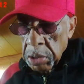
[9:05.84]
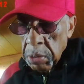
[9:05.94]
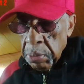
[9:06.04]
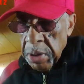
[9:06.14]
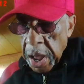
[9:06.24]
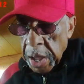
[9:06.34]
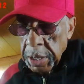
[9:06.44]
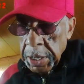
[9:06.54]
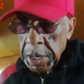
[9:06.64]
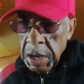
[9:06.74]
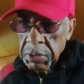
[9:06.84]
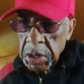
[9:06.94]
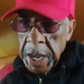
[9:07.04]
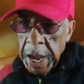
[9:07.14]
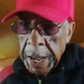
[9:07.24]
multiply and
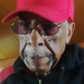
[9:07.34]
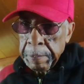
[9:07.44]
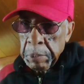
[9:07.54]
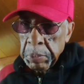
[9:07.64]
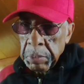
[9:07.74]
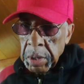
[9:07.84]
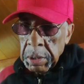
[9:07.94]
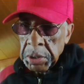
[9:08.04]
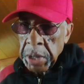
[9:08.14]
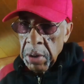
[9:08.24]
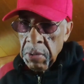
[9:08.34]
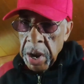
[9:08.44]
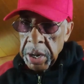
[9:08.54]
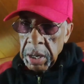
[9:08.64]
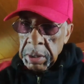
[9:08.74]
never die. Stay
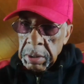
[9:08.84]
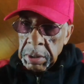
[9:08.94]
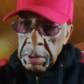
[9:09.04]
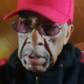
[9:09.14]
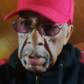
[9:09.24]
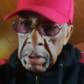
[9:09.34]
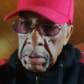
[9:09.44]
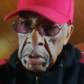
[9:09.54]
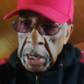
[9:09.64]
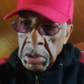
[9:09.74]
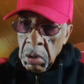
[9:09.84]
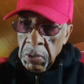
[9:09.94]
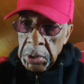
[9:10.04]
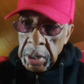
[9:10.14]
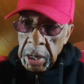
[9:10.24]
ready. Stay
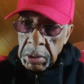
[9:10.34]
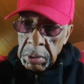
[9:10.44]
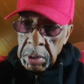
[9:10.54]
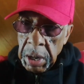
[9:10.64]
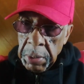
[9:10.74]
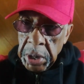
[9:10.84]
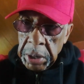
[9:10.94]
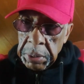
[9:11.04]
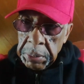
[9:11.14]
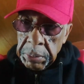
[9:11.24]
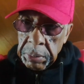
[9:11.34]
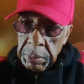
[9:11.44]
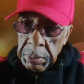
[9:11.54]
tuned for the next one. Assalamu alaikum.